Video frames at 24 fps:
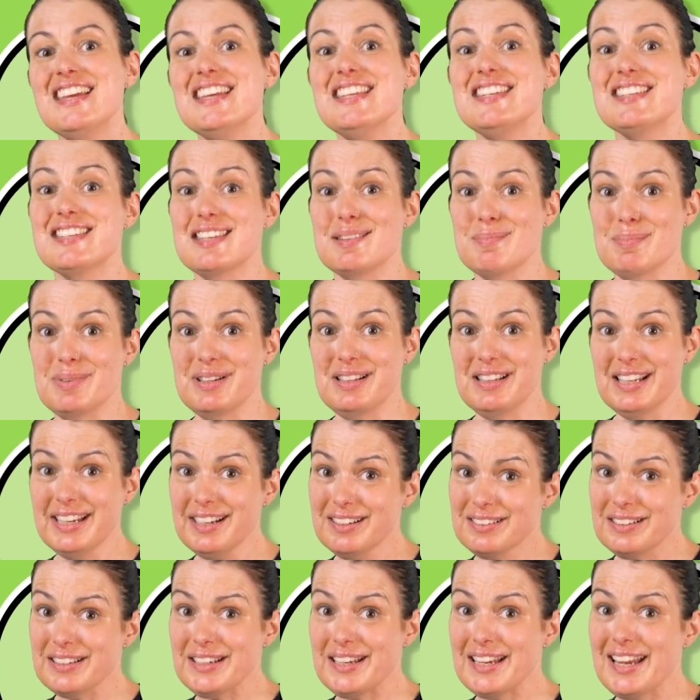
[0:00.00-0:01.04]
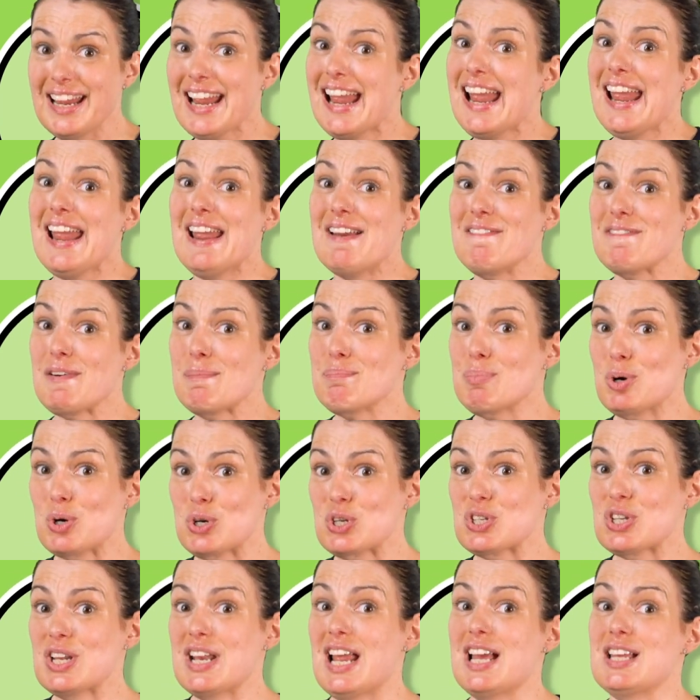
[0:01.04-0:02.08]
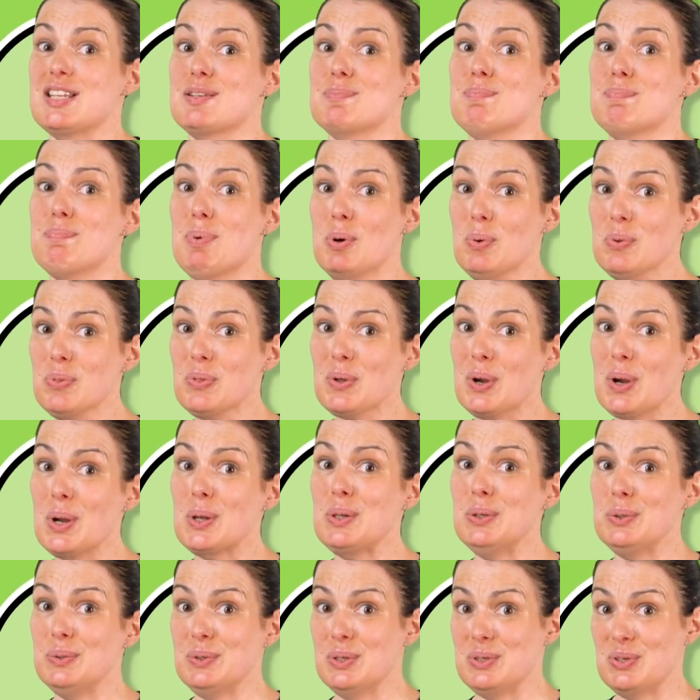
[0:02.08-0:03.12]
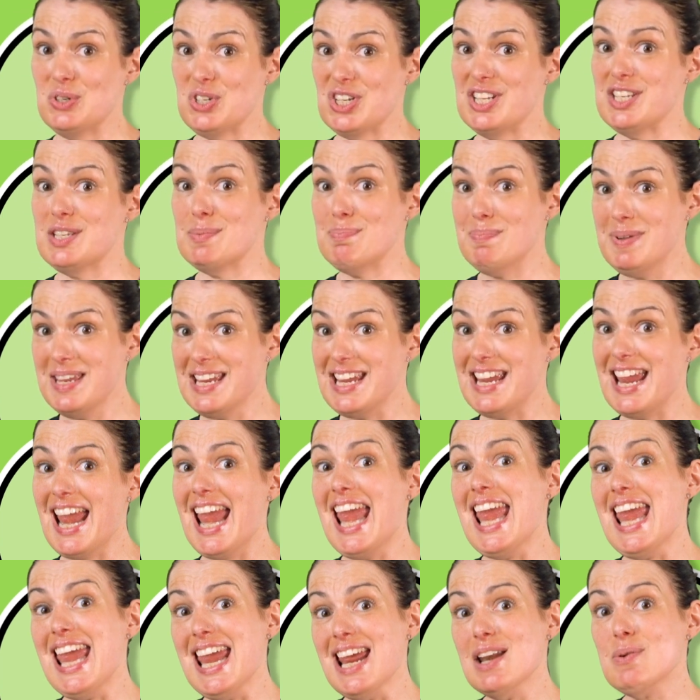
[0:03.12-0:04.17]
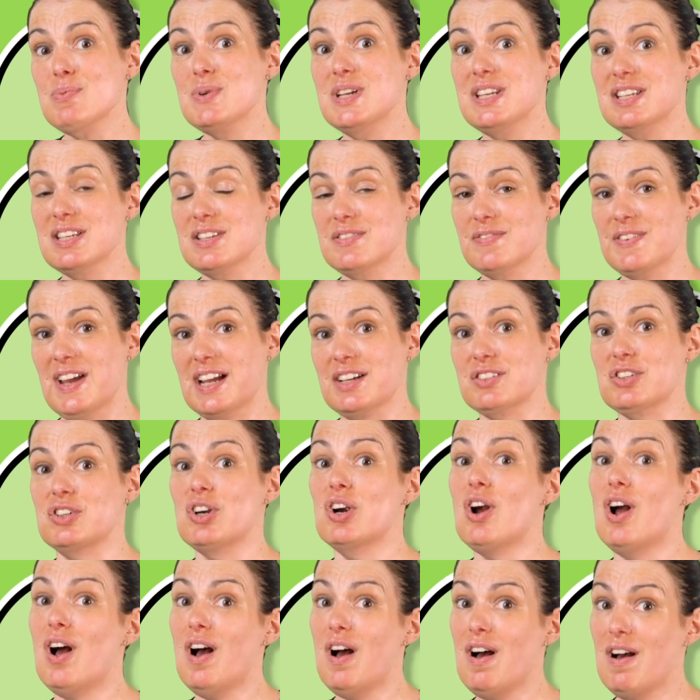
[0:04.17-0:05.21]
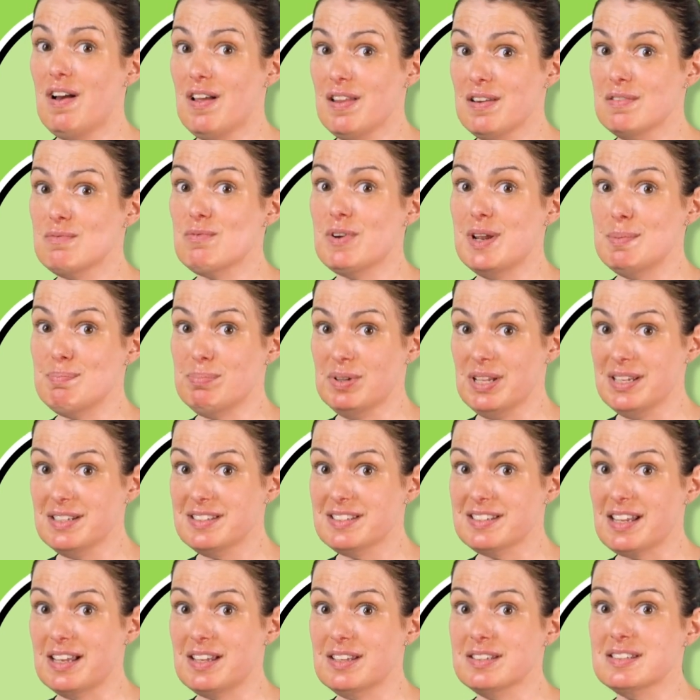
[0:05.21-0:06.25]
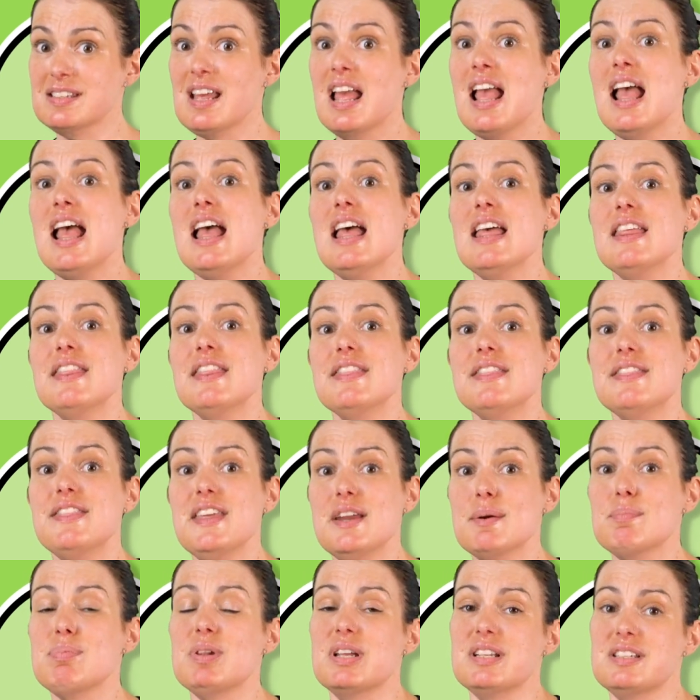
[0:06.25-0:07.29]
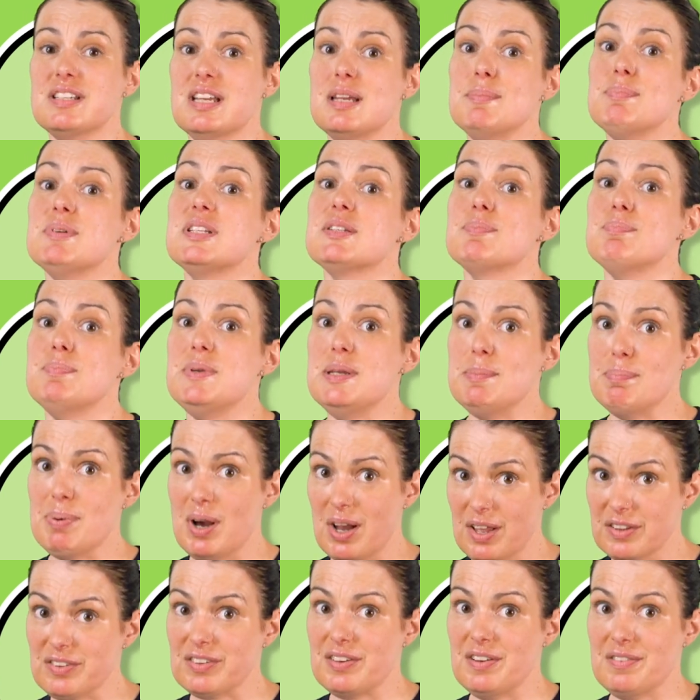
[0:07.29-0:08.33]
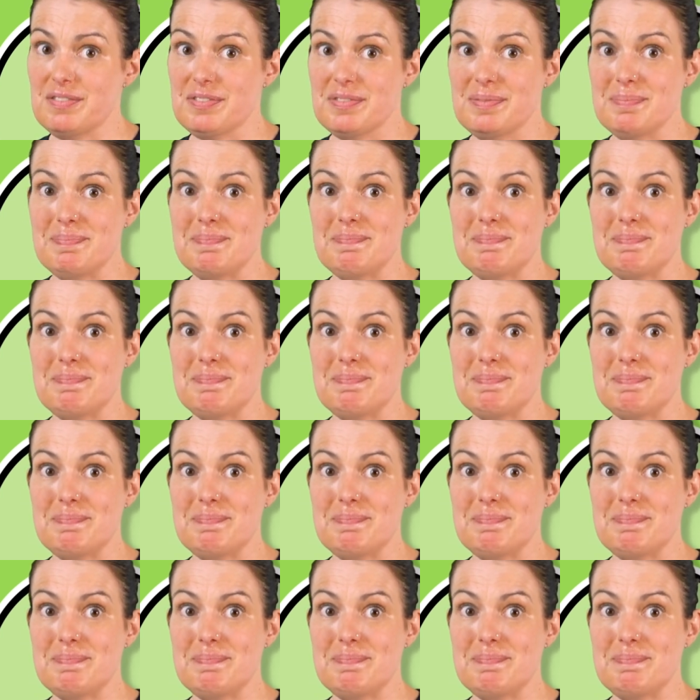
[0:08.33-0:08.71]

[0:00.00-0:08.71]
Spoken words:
Similarly, if a person has both agglutinogens B and rhesus factor on red blood cells, their blood type is B positive.